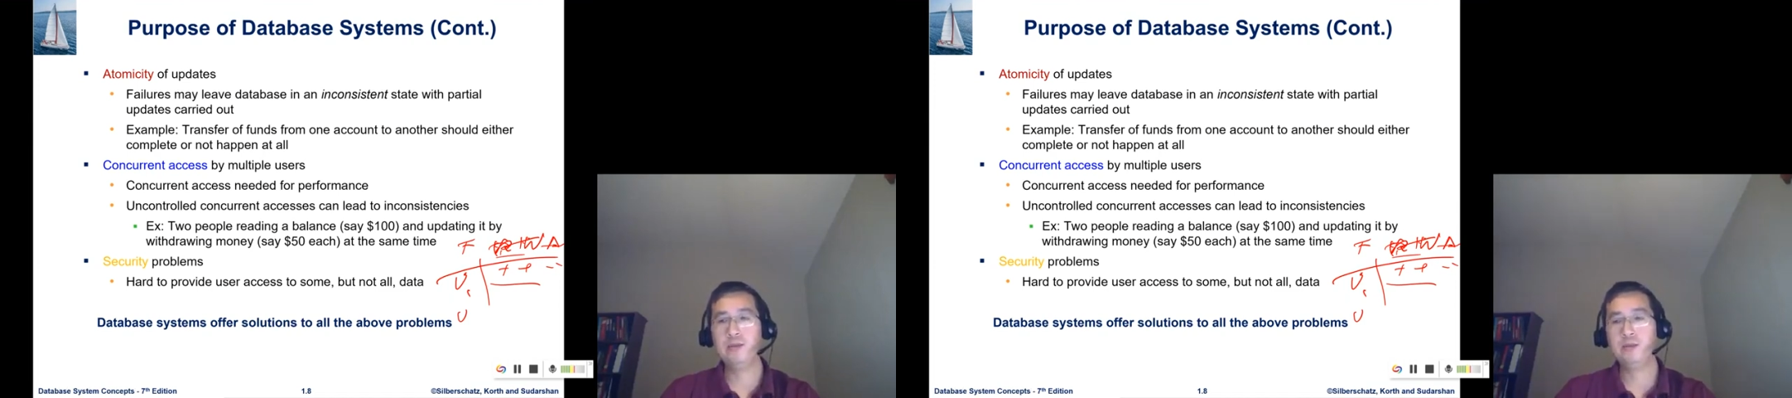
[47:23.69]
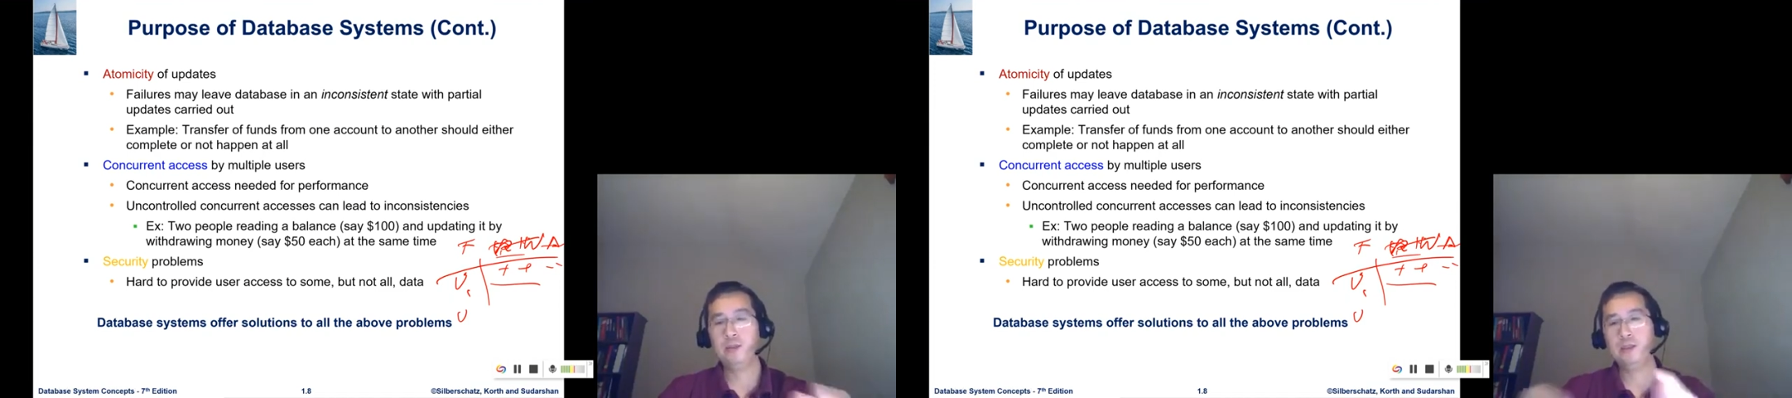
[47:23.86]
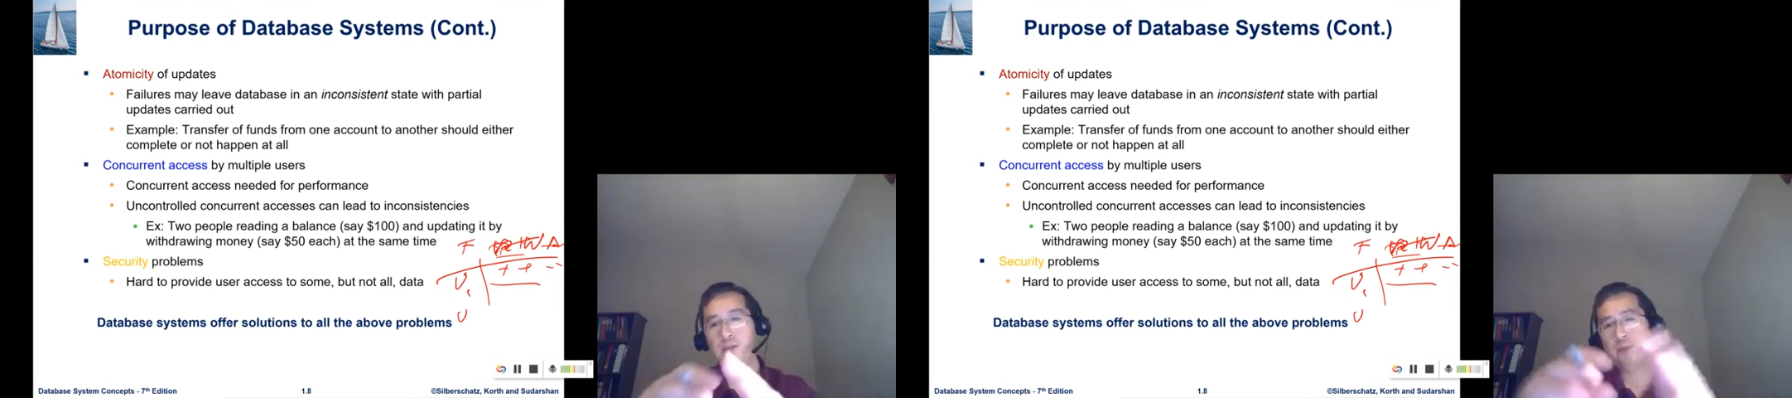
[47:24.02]
You
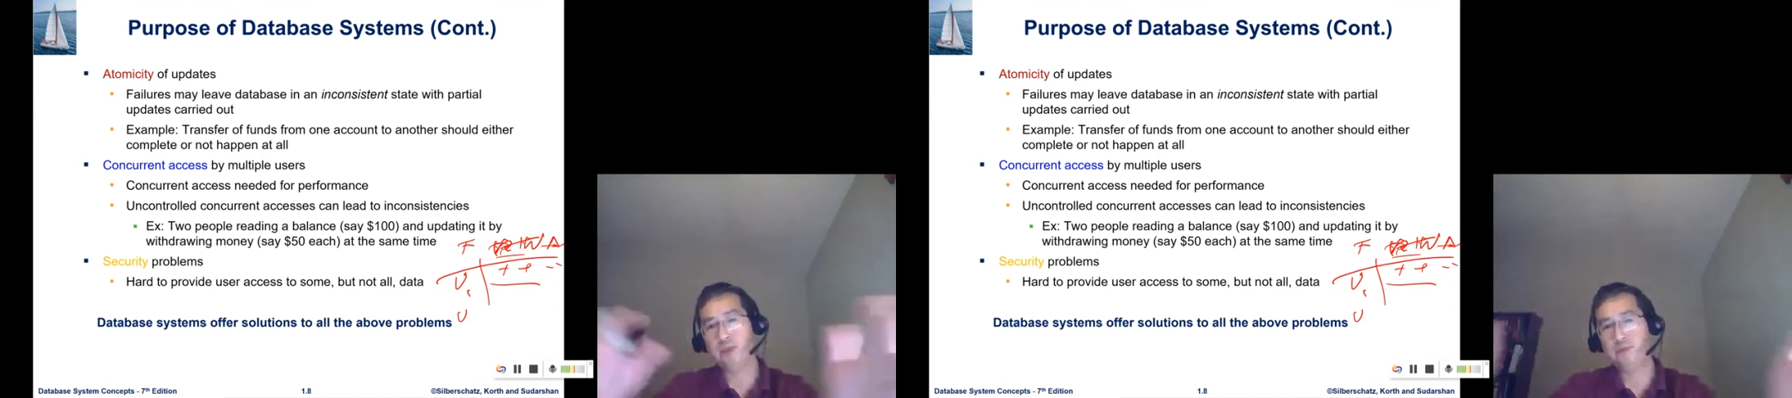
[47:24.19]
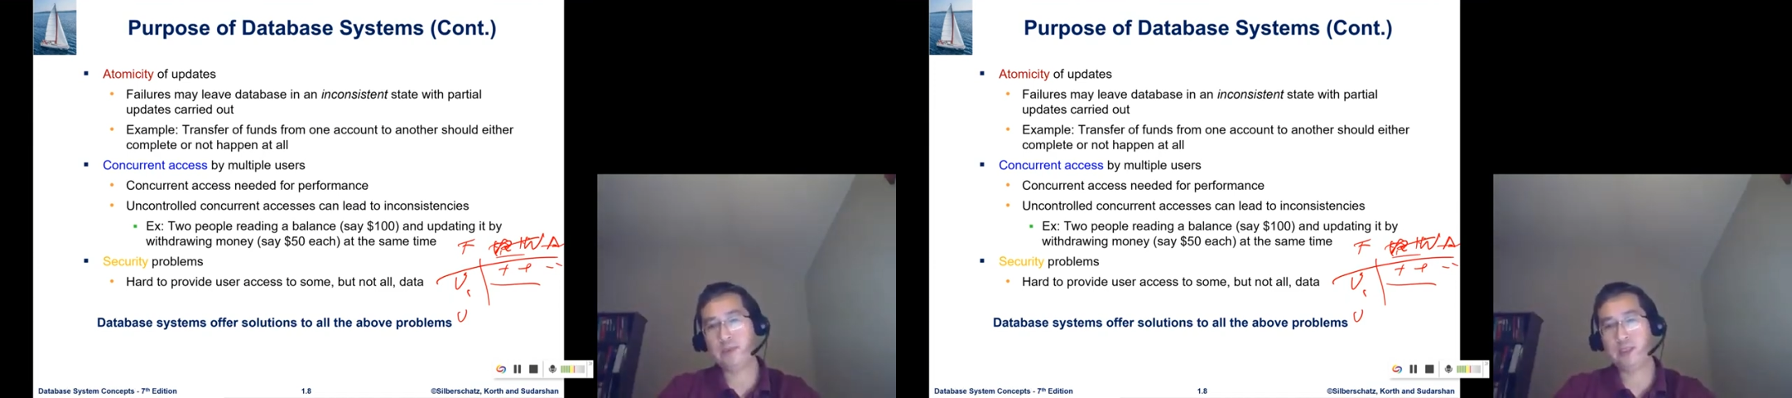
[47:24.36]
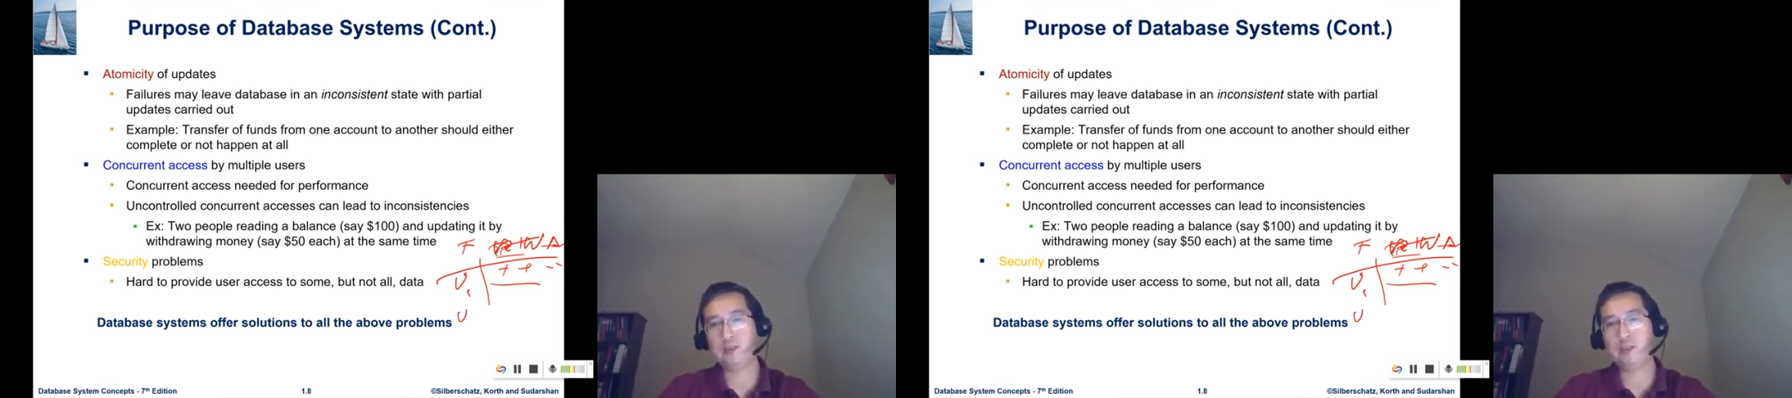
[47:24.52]
can have a
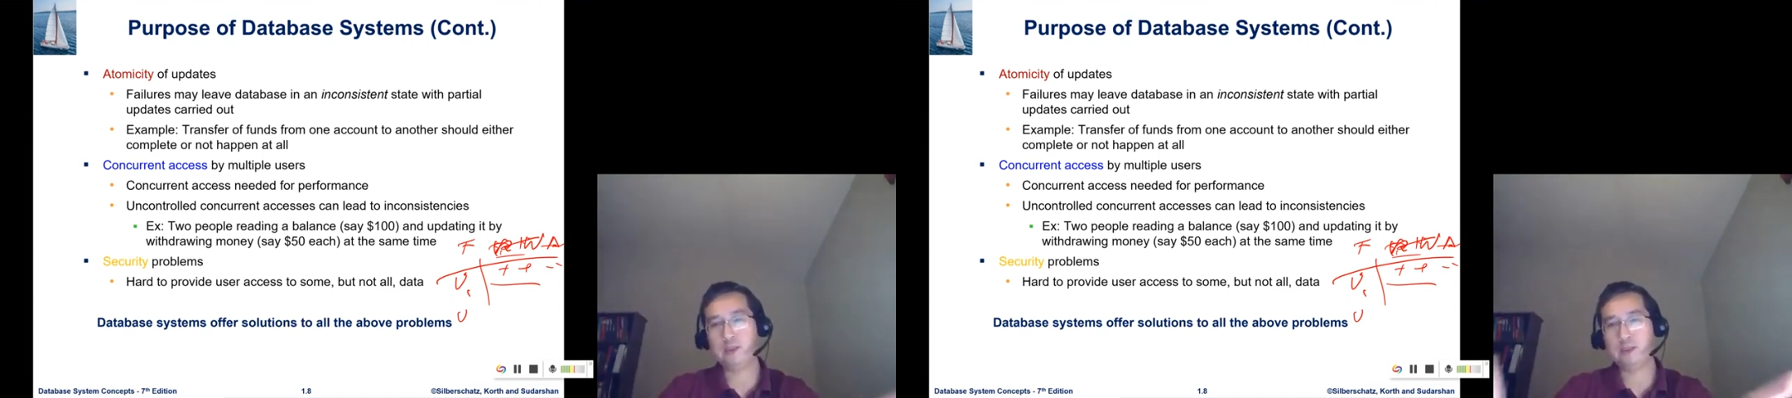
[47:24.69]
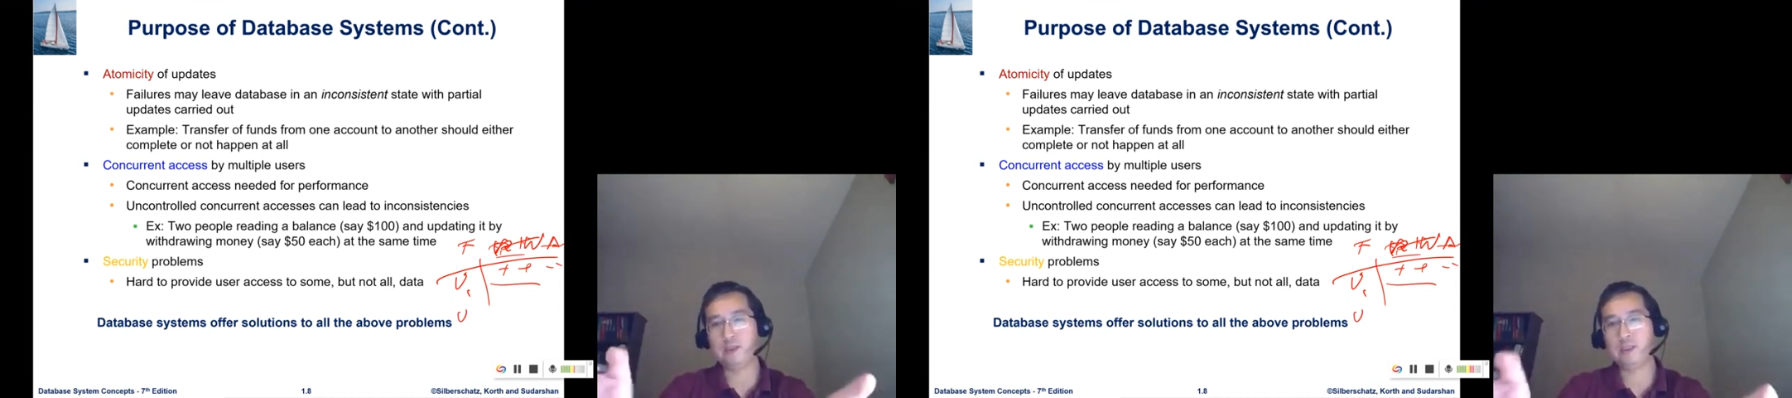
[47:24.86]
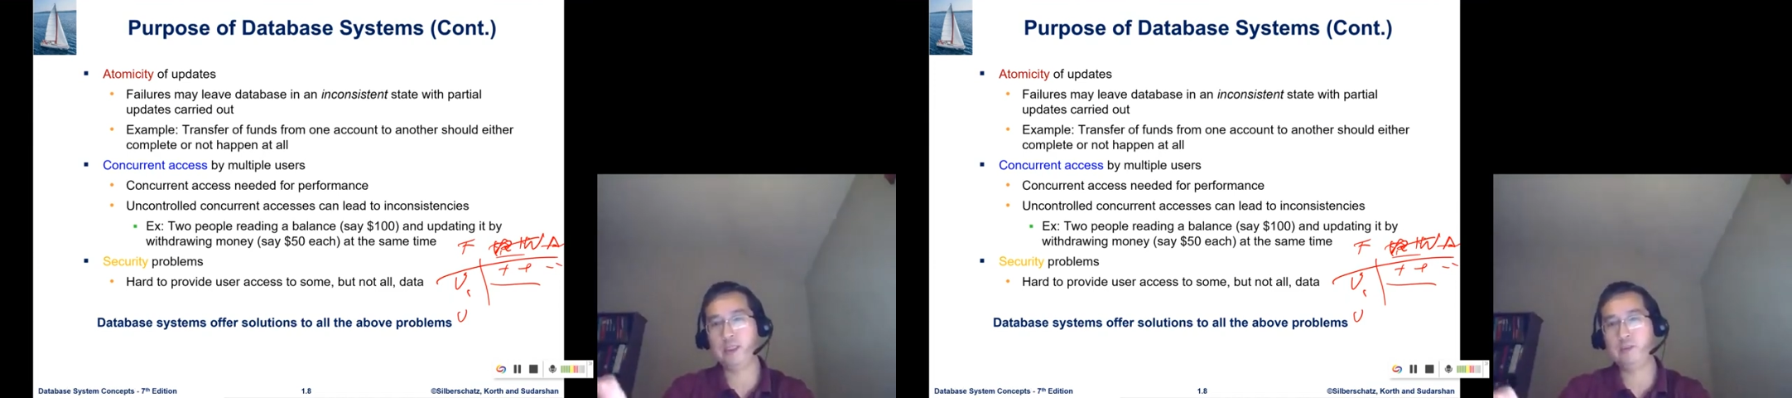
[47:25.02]

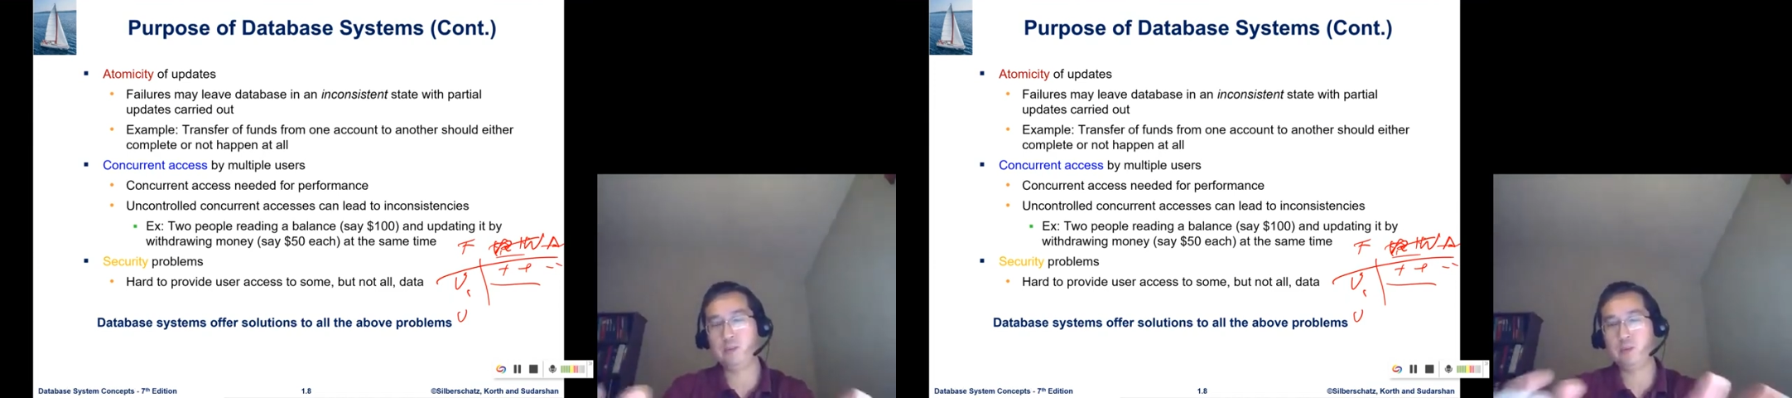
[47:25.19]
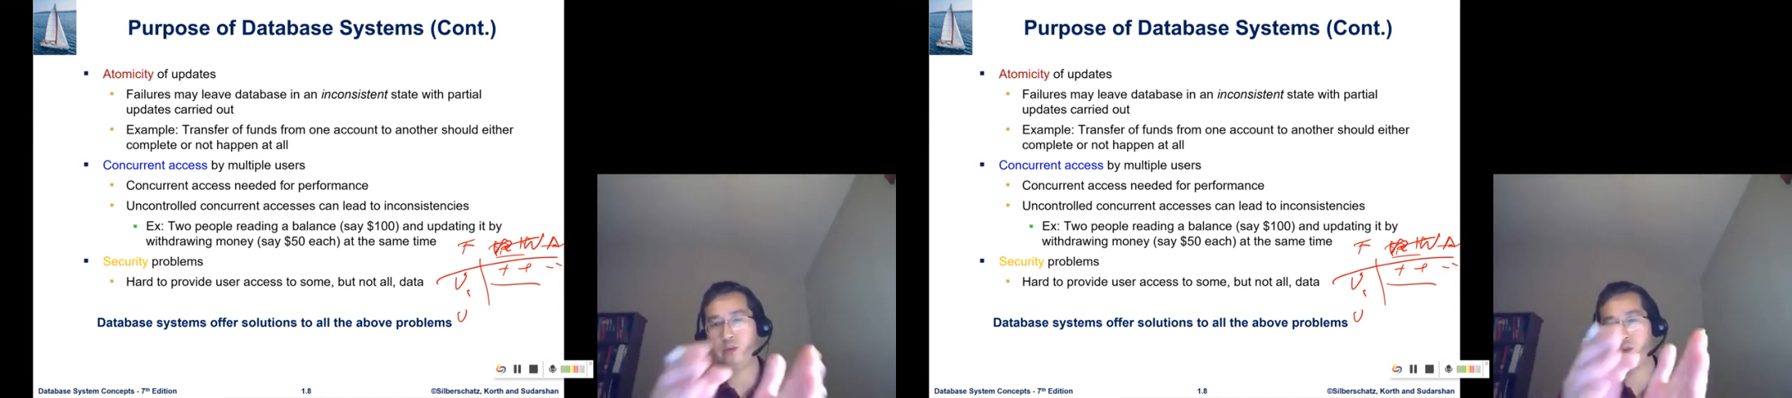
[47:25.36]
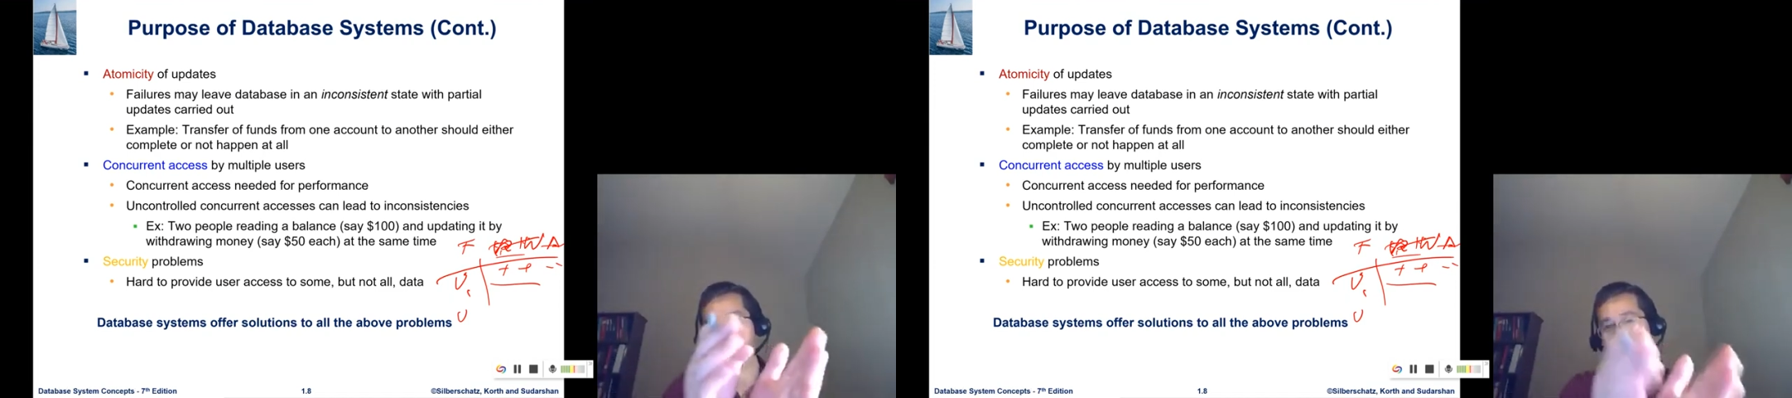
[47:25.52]

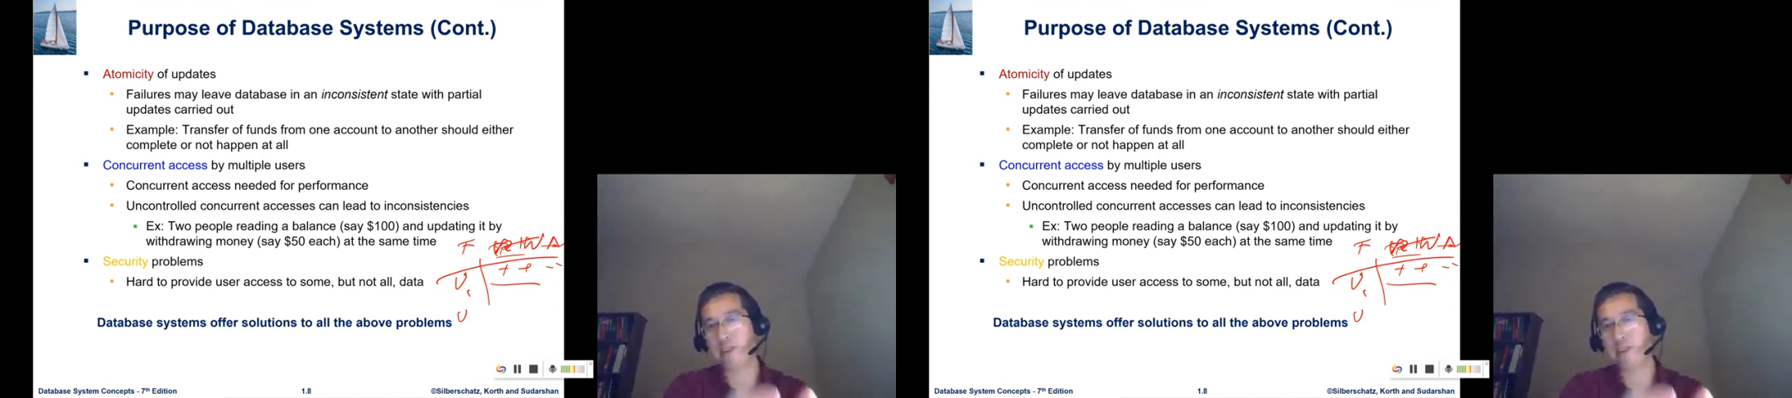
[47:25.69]
name,